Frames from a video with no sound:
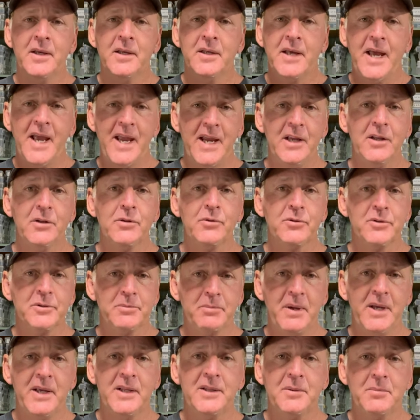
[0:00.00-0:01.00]
anglers
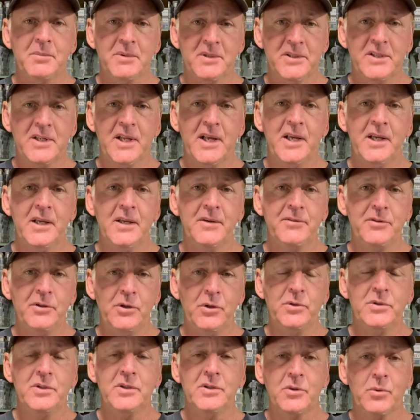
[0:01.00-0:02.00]
make the mistake of
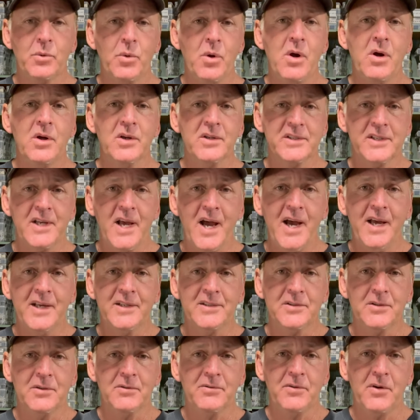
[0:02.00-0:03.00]
using the wrong
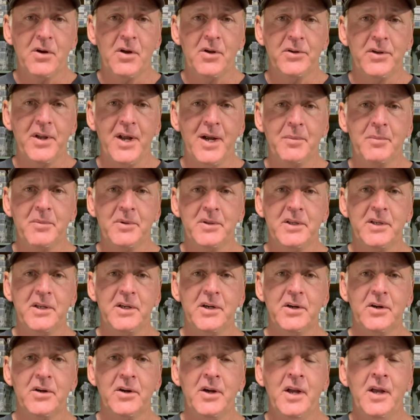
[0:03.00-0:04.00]
size in the fall time of the
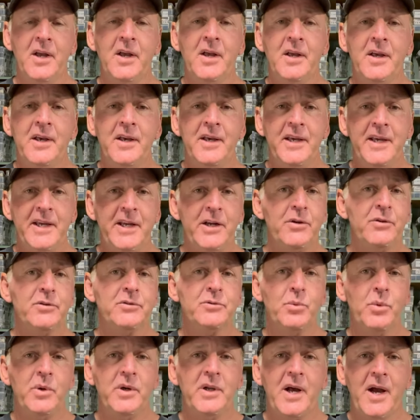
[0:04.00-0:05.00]
year.
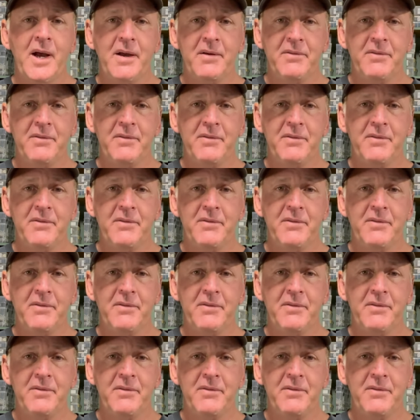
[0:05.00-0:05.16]
Here's what I